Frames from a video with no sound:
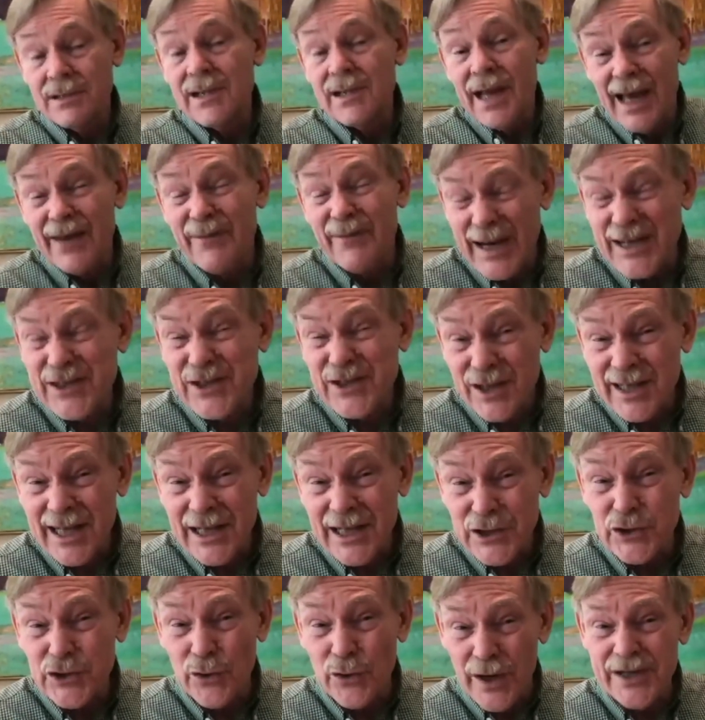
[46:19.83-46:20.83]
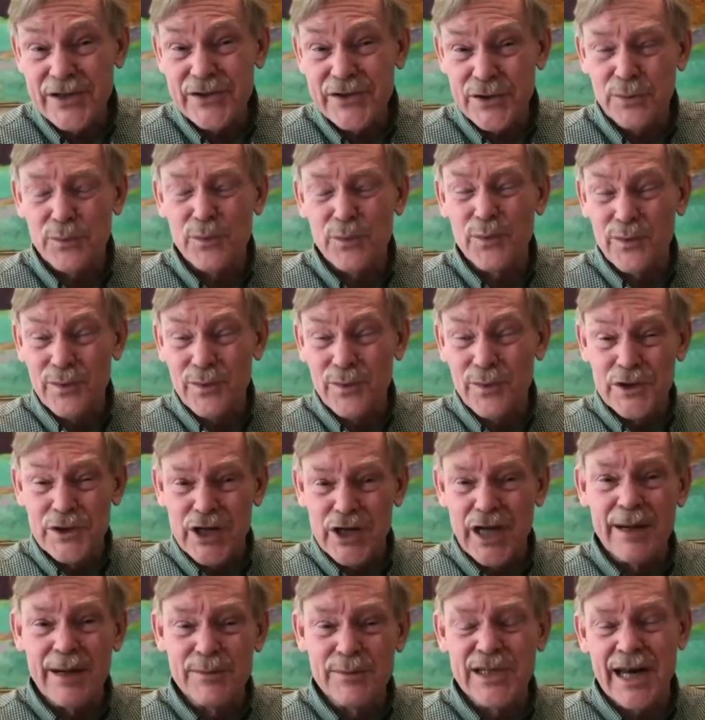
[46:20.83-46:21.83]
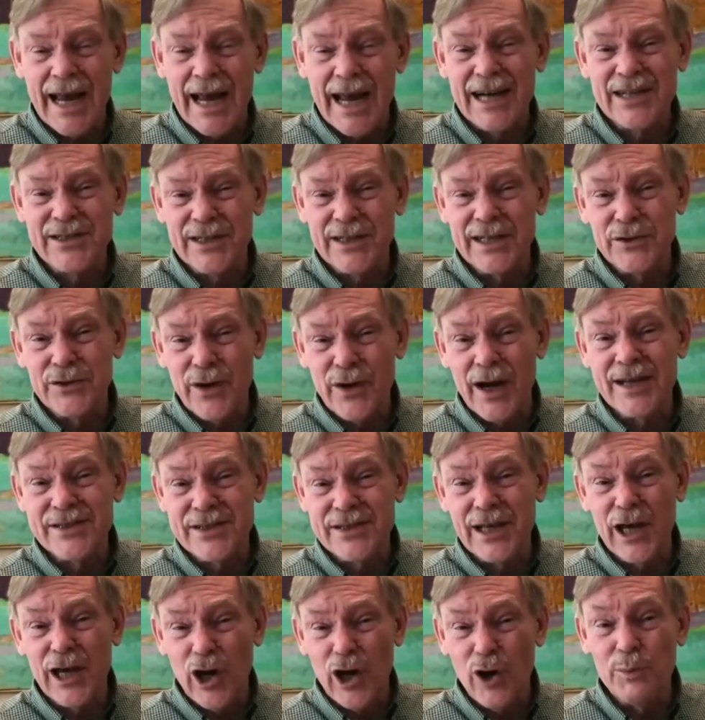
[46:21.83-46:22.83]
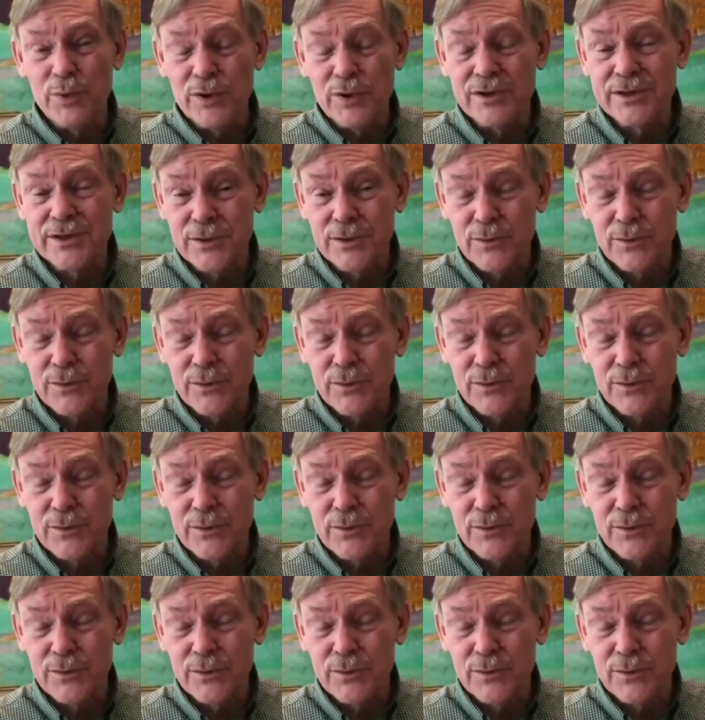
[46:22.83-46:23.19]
It basically joins the regimes and actually tries to help us